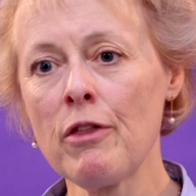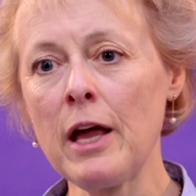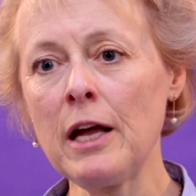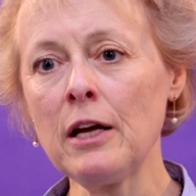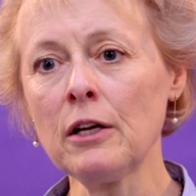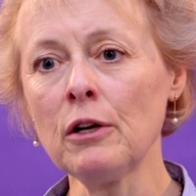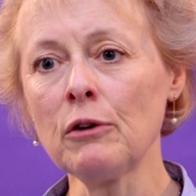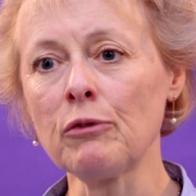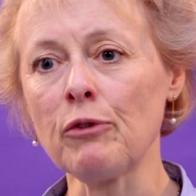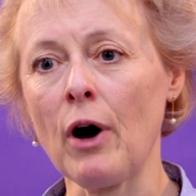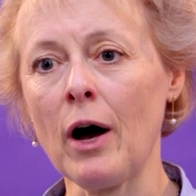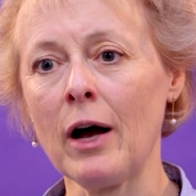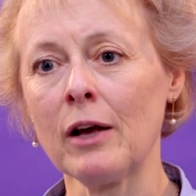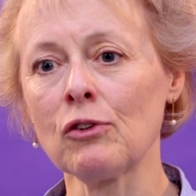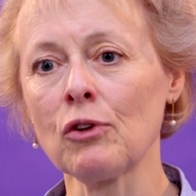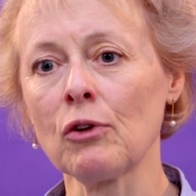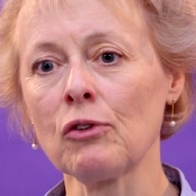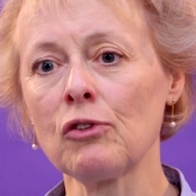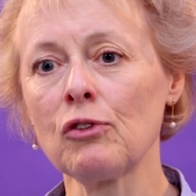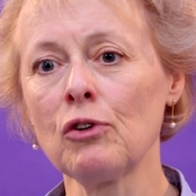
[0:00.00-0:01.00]
They can
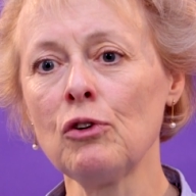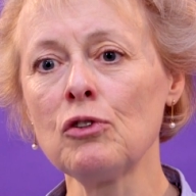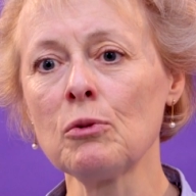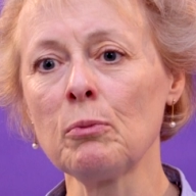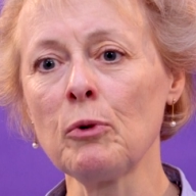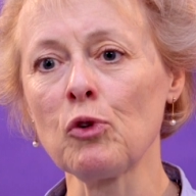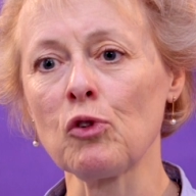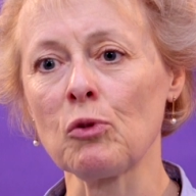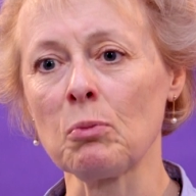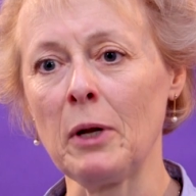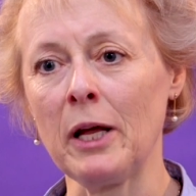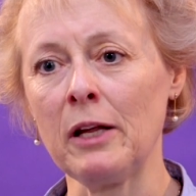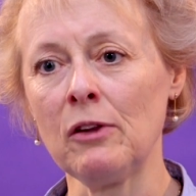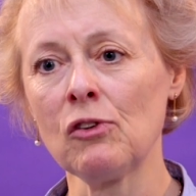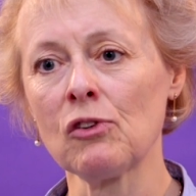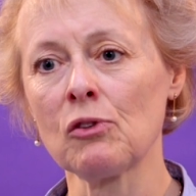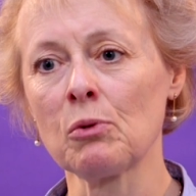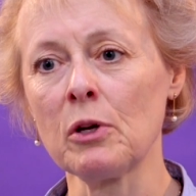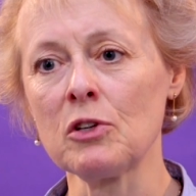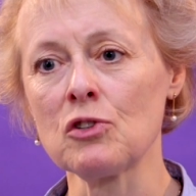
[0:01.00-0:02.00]
advise on suitable
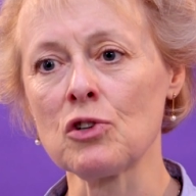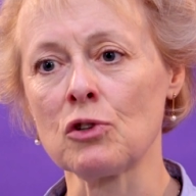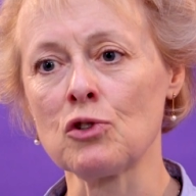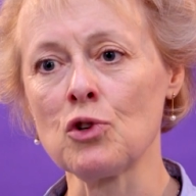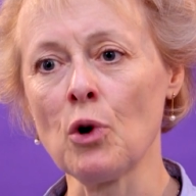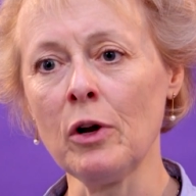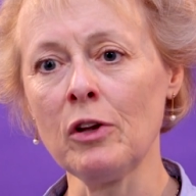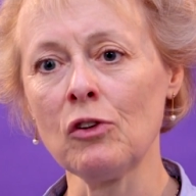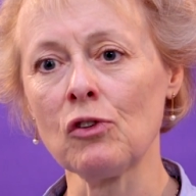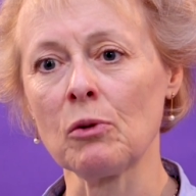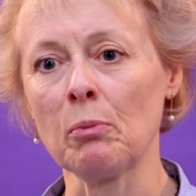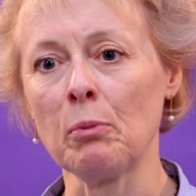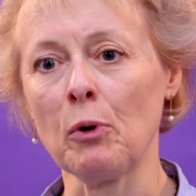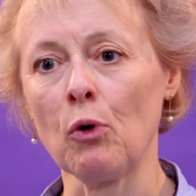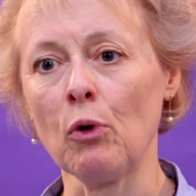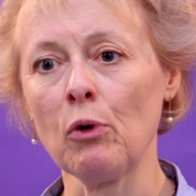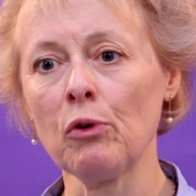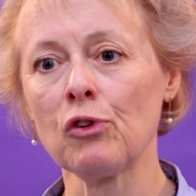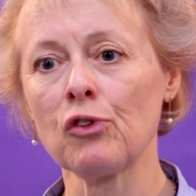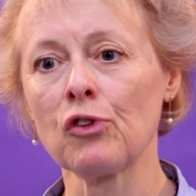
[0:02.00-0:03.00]
splints, which are joint
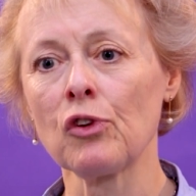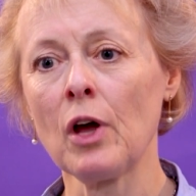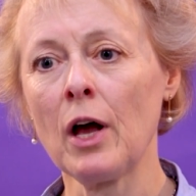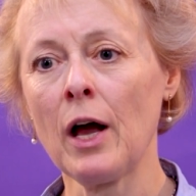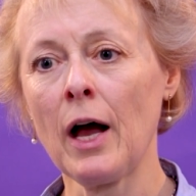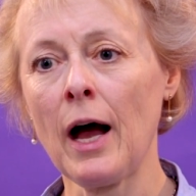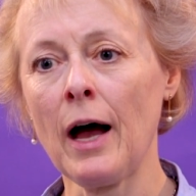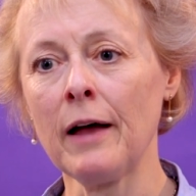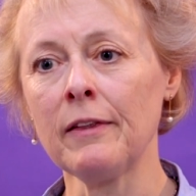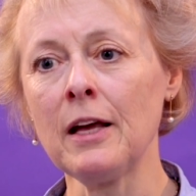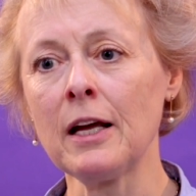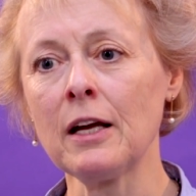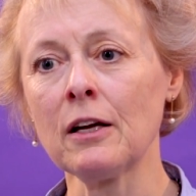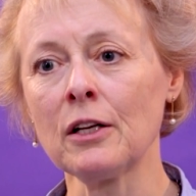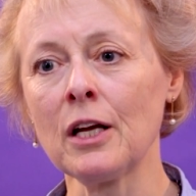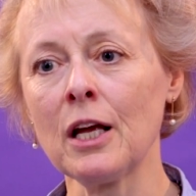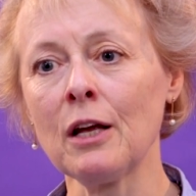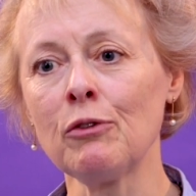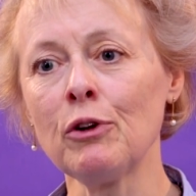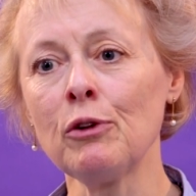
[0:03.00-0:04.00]
supports, and they
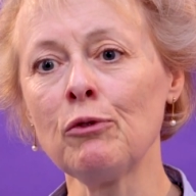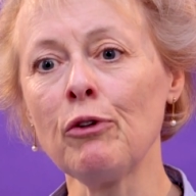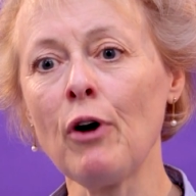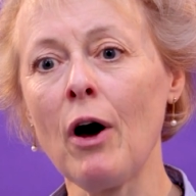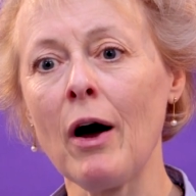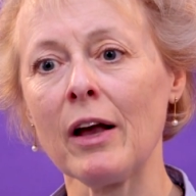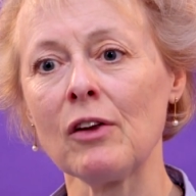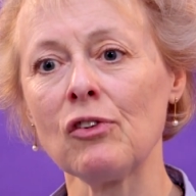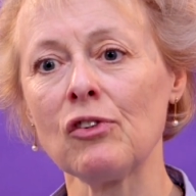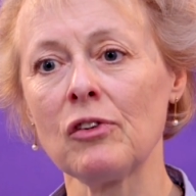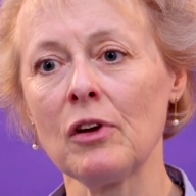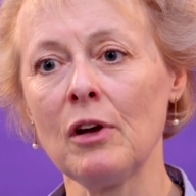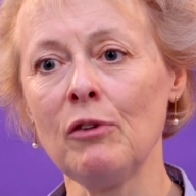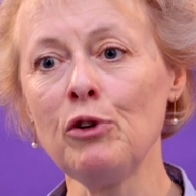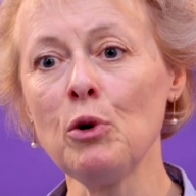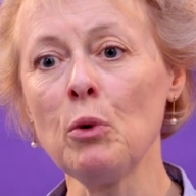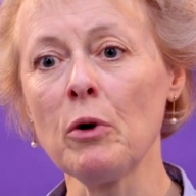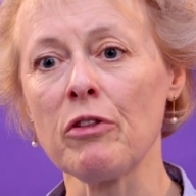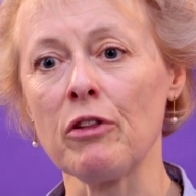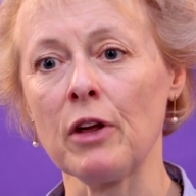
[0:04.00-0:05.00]
could give advice
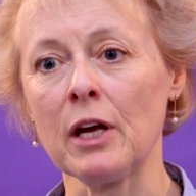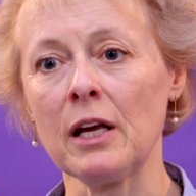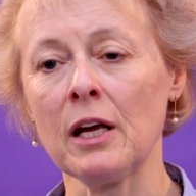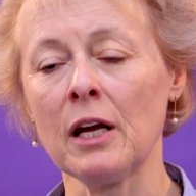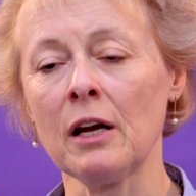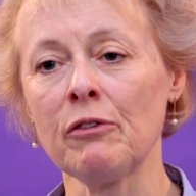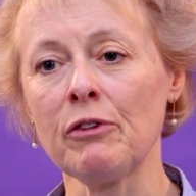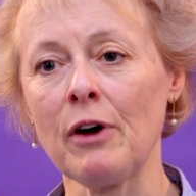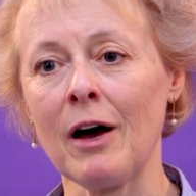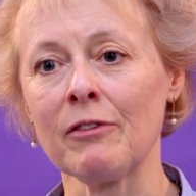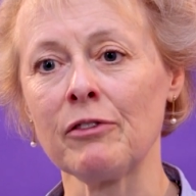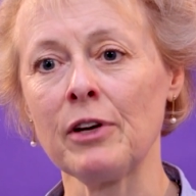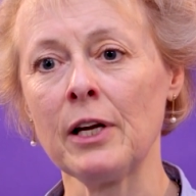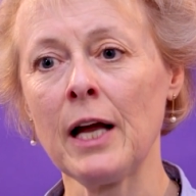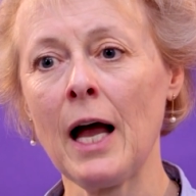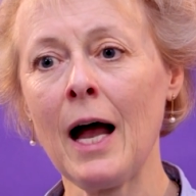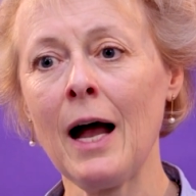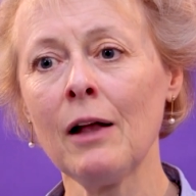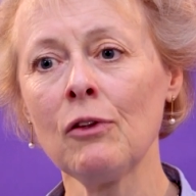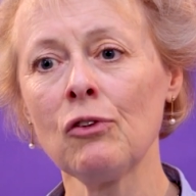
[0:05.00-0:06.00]
if you are thinking of
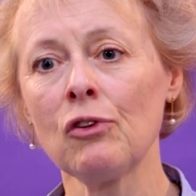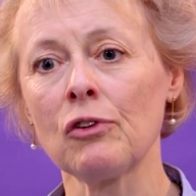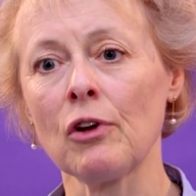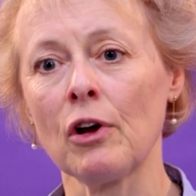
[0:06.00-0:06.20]
having hand